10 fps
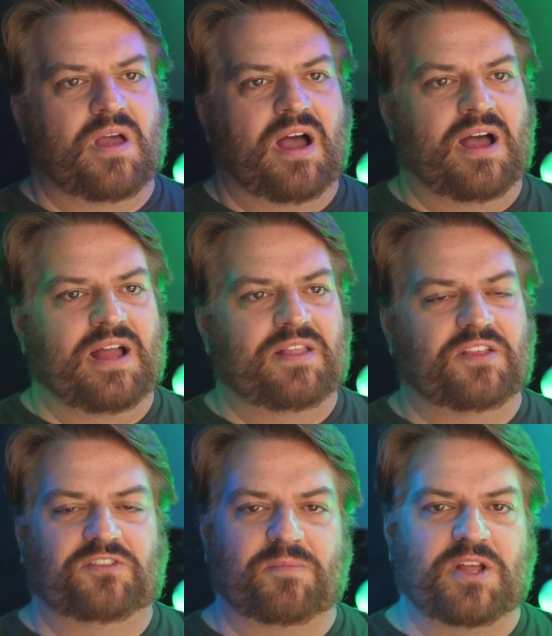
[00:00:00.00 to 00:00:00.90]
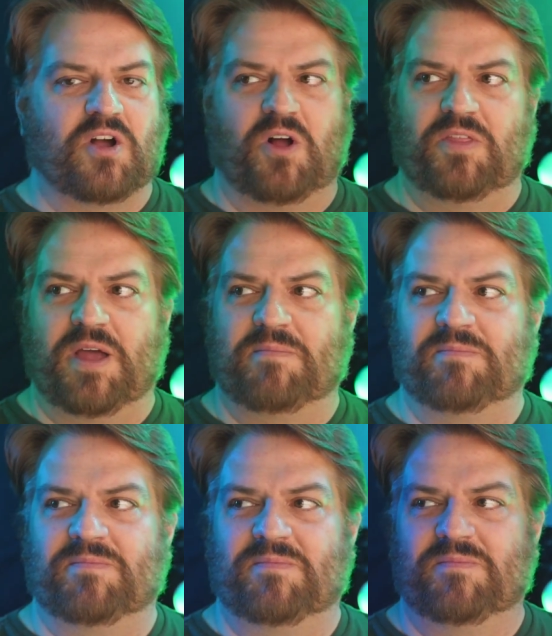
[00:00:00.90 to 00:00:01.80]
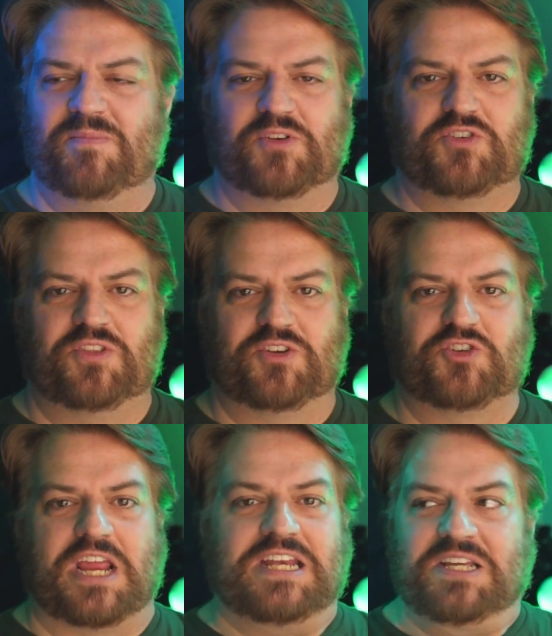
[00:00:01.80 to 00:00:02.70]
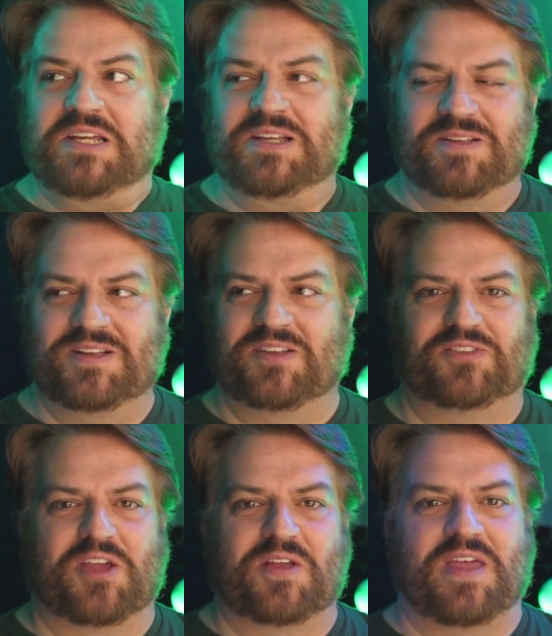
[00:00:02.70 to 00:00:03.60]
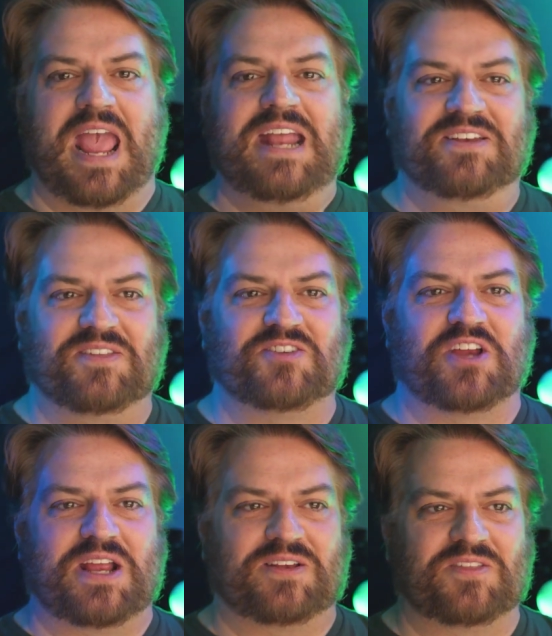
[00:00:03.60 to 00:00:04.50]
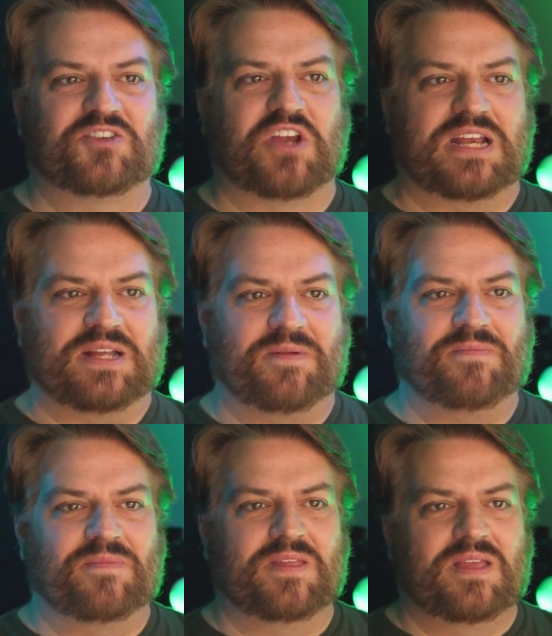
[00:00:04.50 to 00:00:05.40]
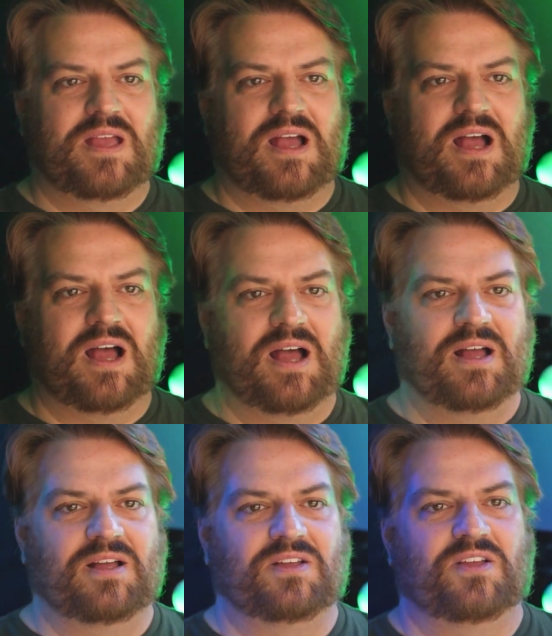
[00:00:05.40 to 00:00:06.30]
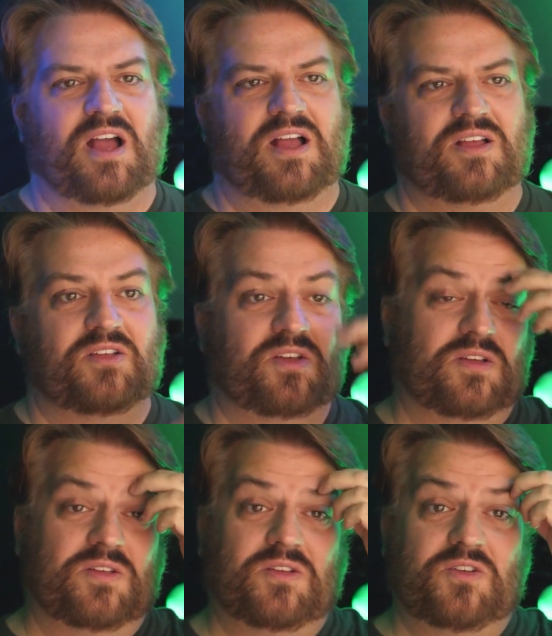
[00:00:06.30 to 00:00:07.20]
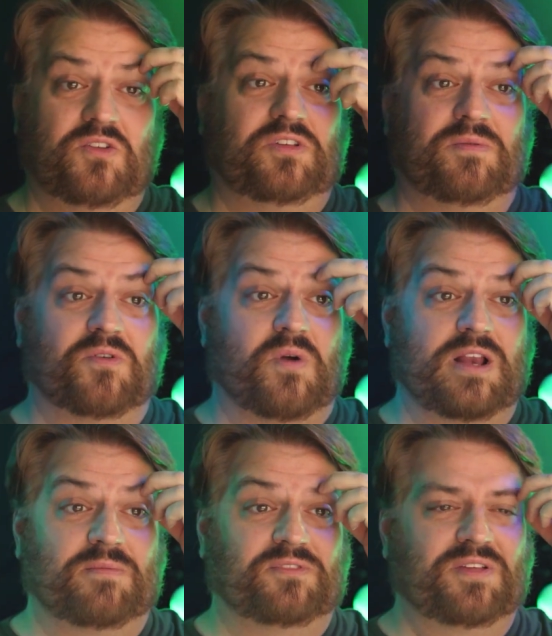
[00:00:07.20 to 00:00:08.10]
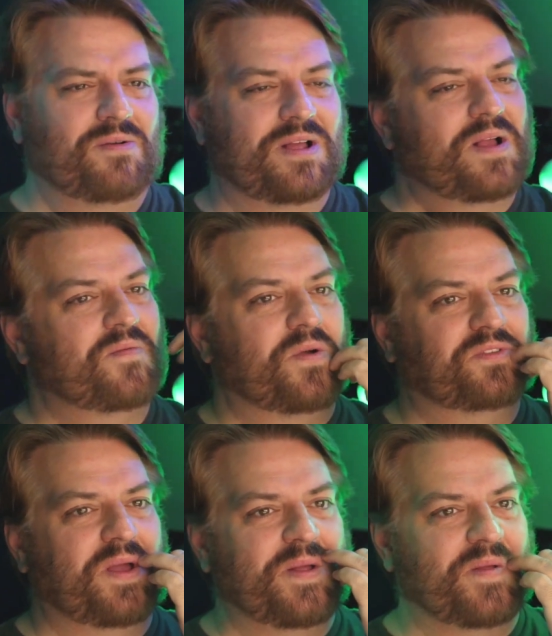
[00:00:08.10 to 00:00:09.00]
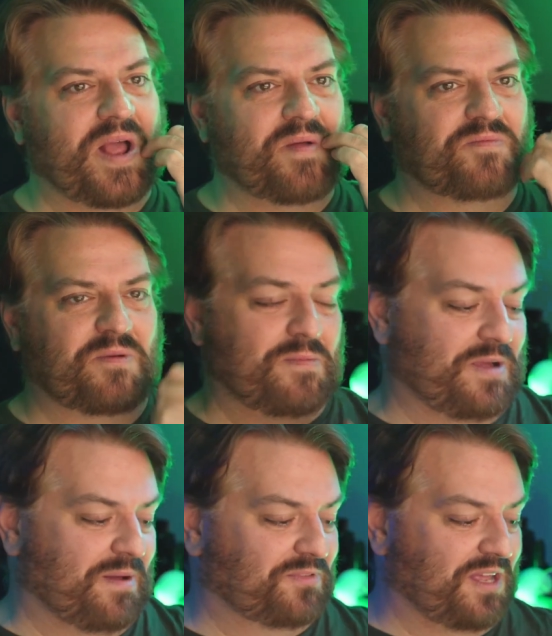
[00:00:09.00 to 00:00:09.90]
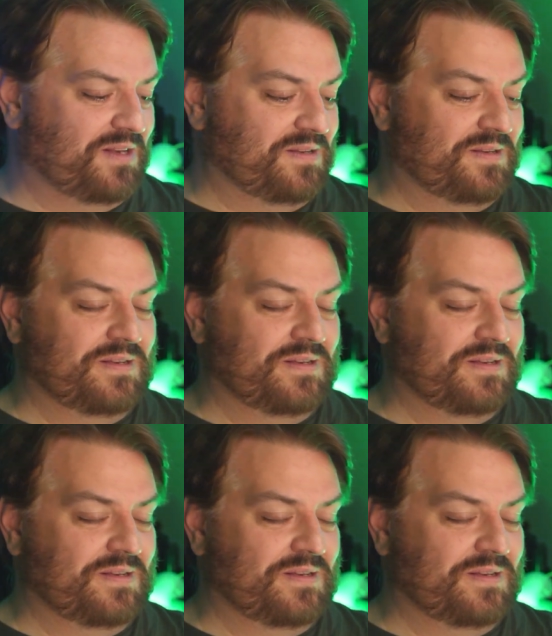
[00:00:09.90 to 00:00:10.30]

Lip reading: and then somebody called them the chaint because they ain't the chain, the chaint. You seemed quite upset. Was I don't remember being upset.